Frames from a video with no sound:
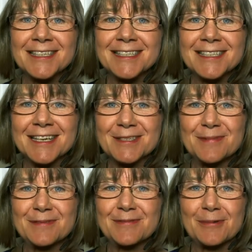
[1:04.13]
details
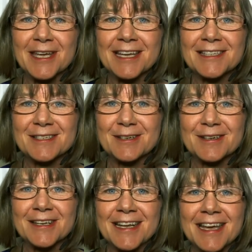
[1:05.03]
before we get
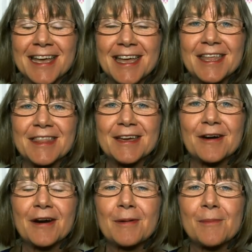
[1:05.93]
started. There
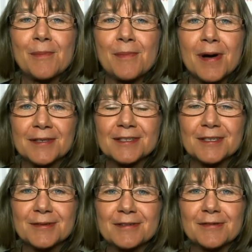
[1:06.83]
are a
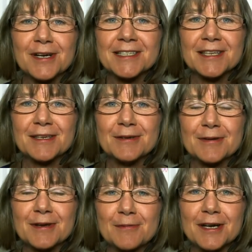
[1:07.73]
multitude of ways that you
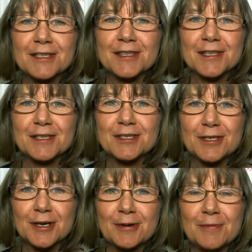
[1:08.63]
can watch this
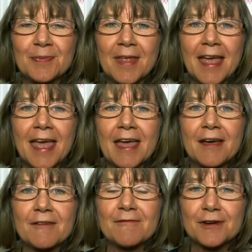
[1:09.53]
show.
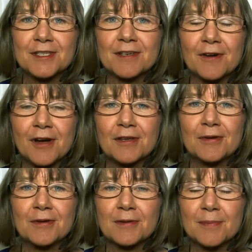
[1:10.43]
First of all,
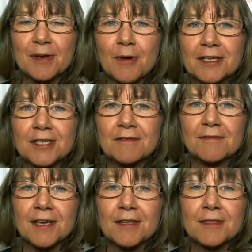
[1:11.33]
you could be watching
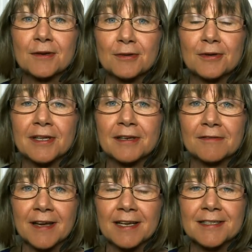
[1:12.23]
via the Google
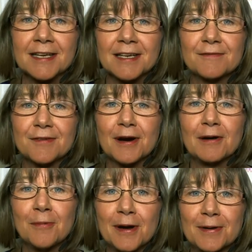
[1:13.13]
event, and if you
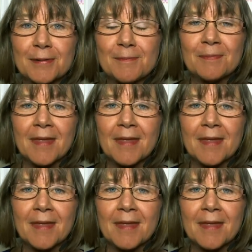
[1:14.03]
are, welcome.